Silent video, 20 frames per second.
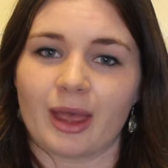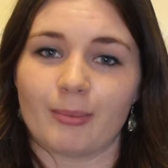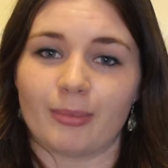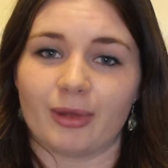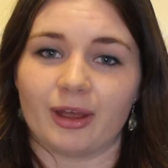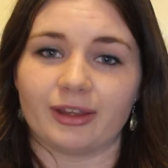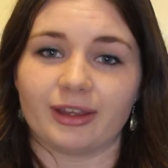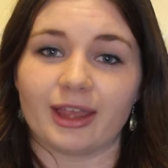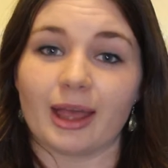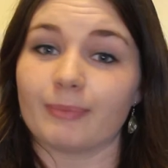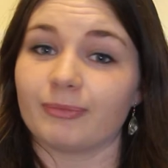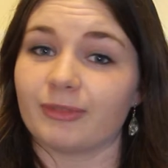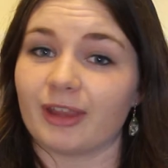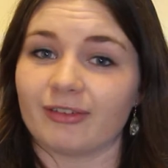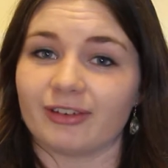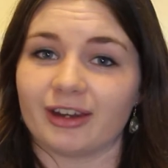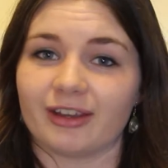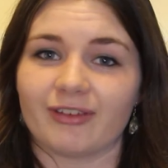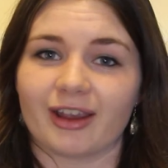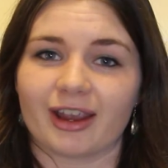But yeah,
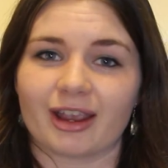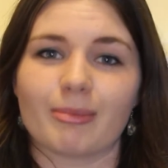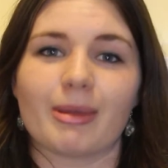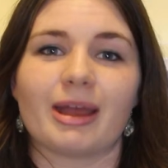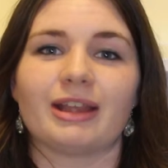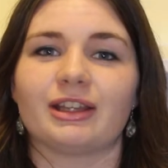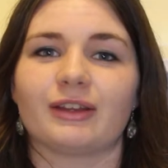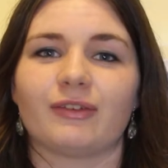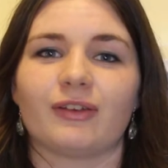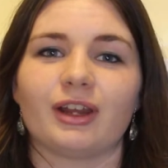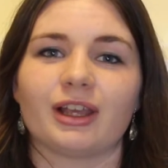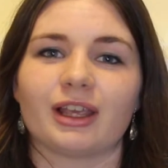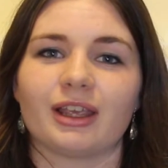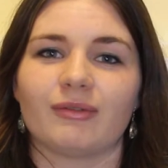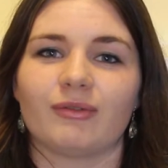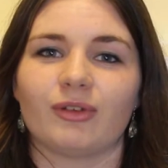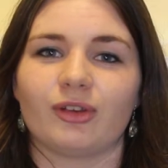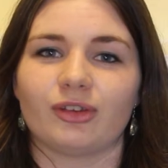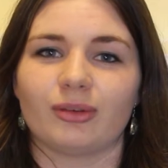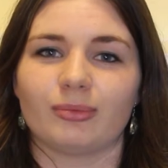definitely recommend if you're
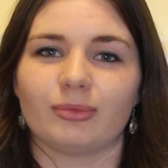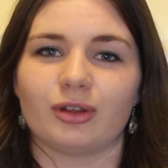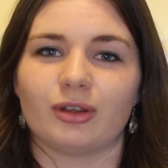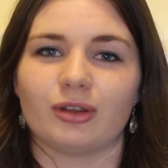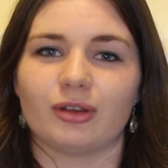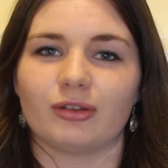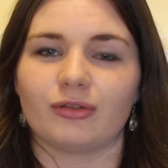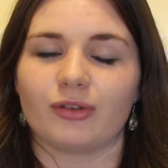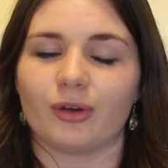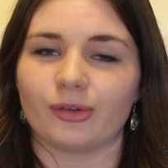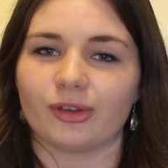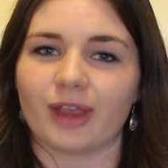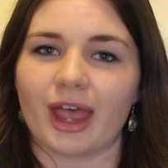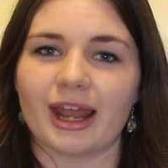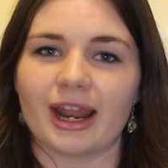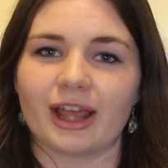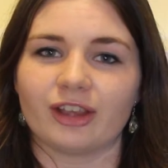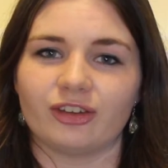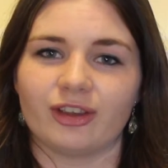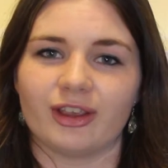looking for some new false
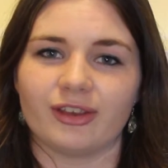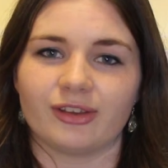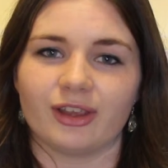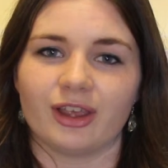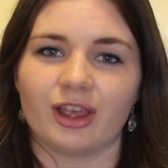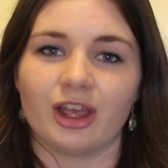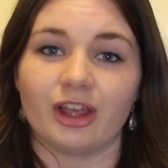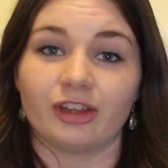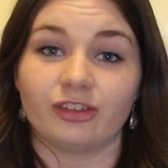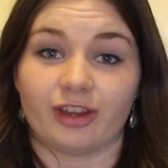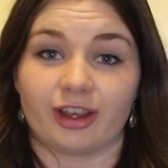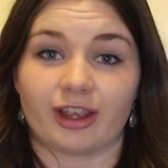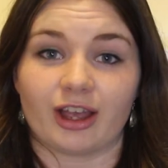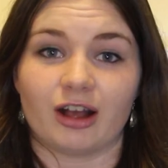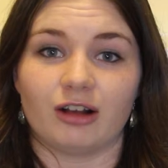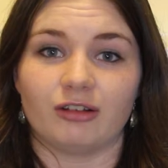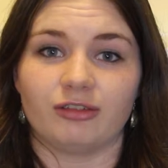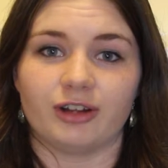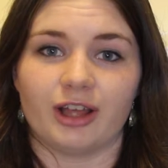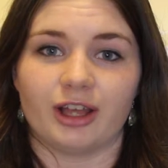eyelashes, check
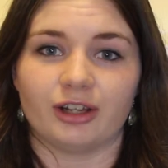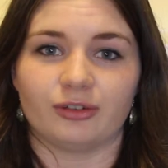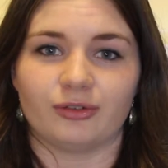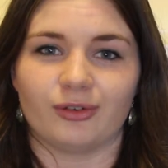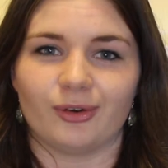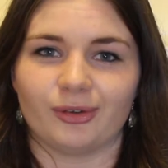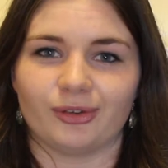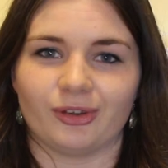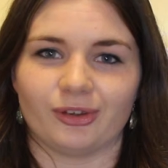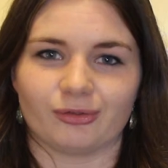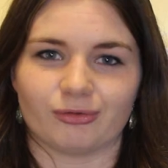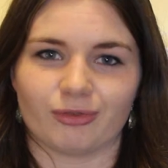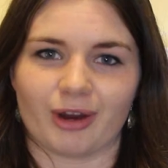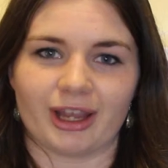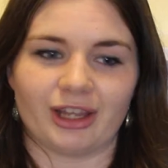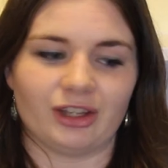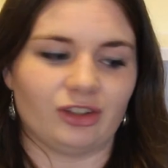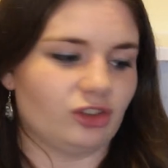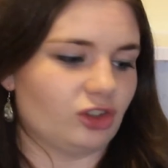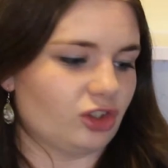out Fleur deForce's
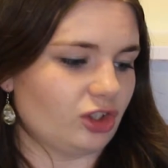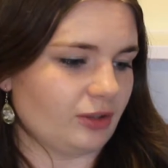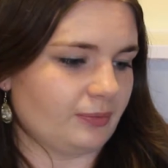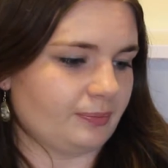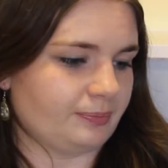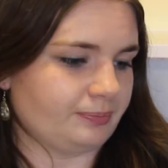range.